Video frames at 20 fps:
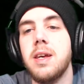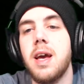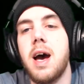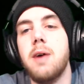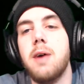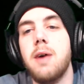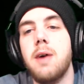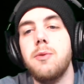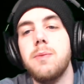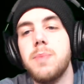
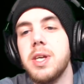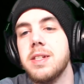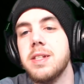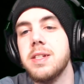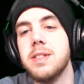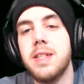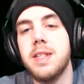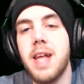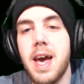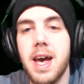I would be
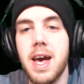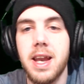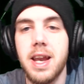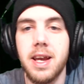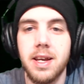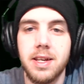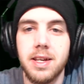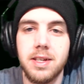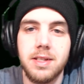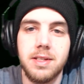
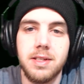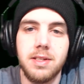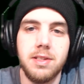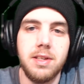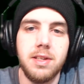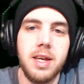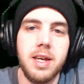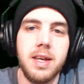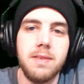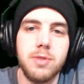ecstatic
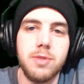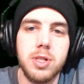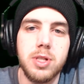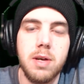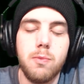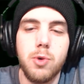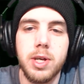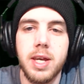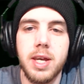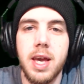if
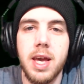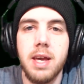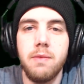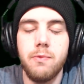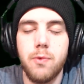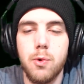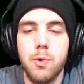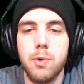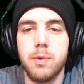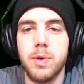someone came
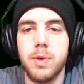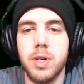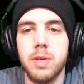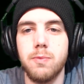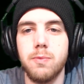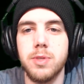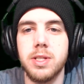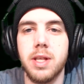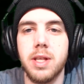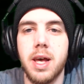forward
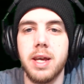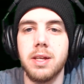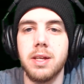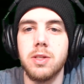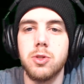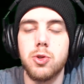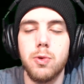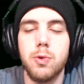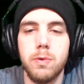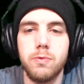and was like,
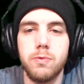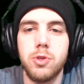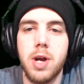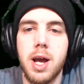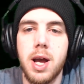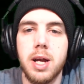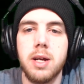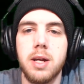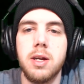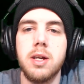Truth
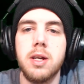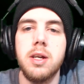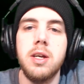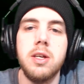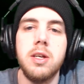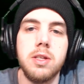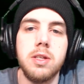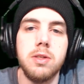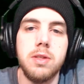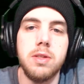Tracker,
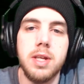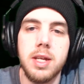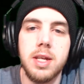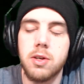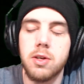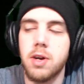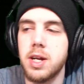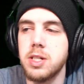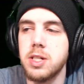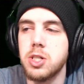you did a
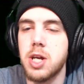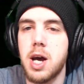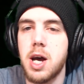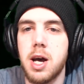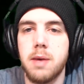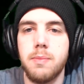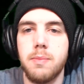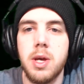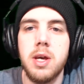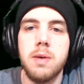great
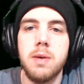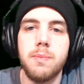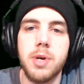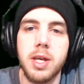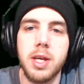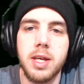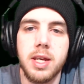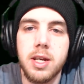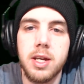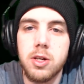job,
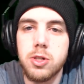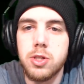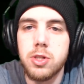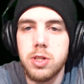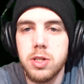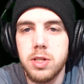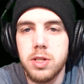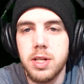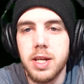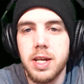but
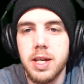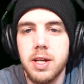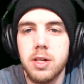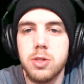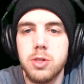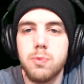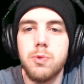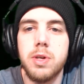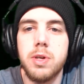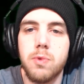
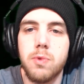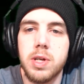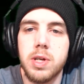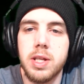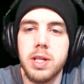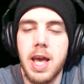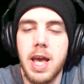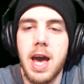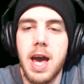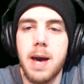here's what
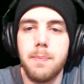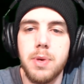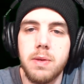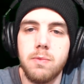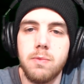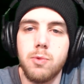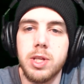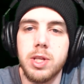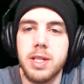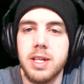really
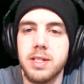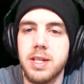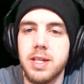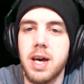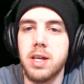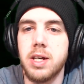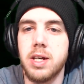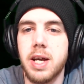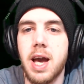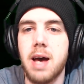happened with this
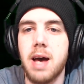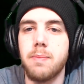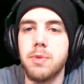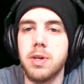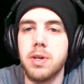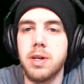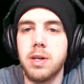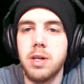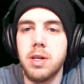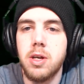
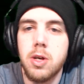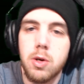helicopter.